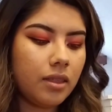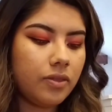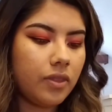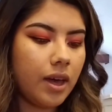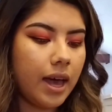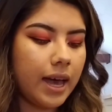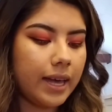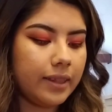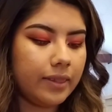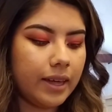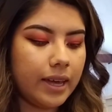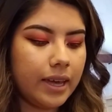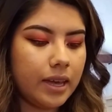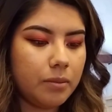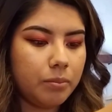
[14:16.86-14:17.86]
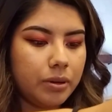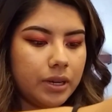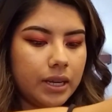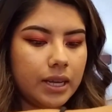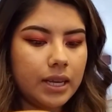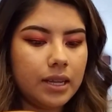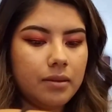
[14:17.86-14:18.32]
the highlight and put
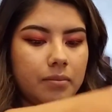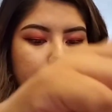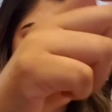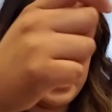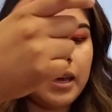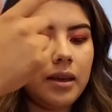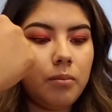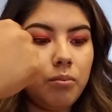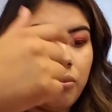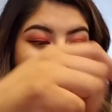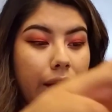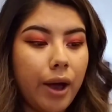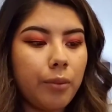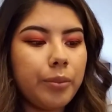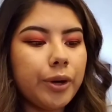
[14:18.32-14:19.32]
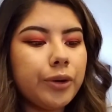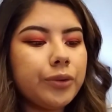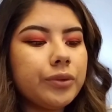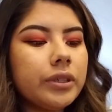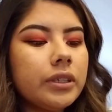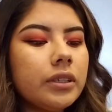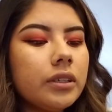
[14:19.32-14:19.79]
it in my brow
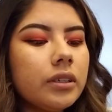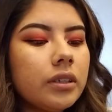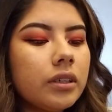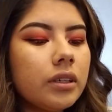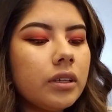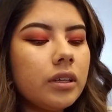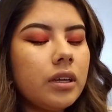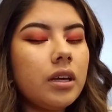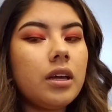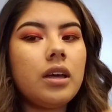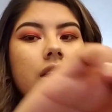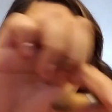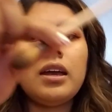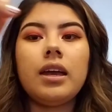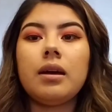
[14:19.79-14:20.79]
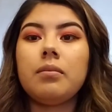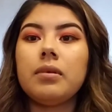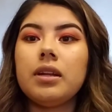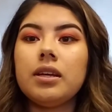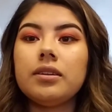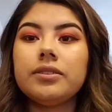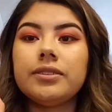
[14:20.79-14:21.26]
bone. I'm going
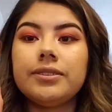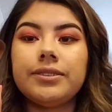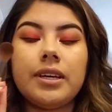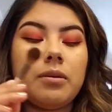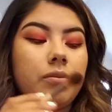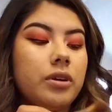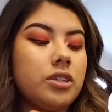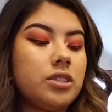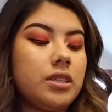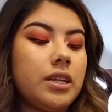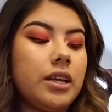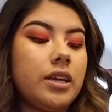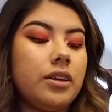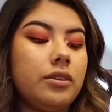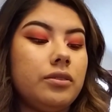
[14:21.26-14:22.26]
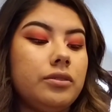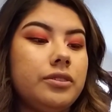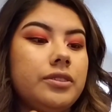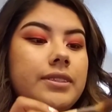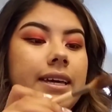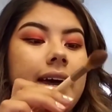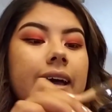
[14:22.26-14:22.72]
to use the same brush that I
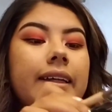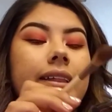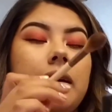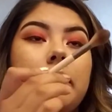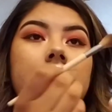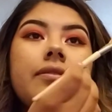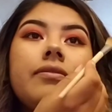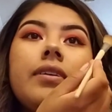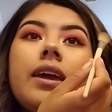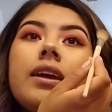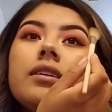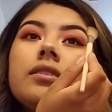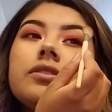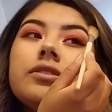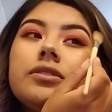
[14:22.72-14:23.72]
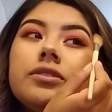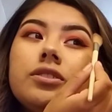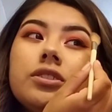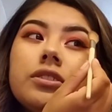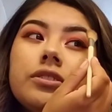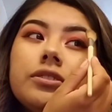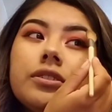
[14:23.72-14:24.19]
used to highlight my face,
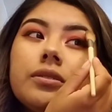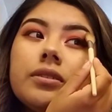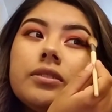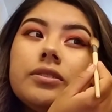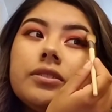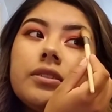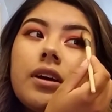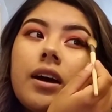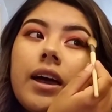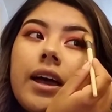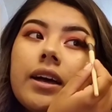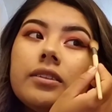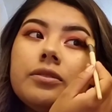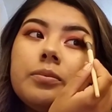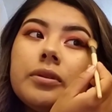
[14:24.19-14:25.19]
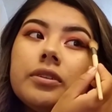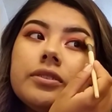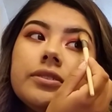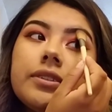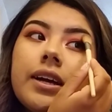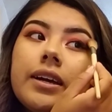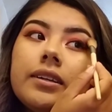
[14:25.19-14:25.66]
just so it's not as
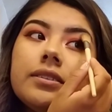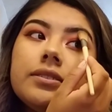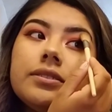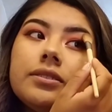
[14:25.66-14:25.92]
precise.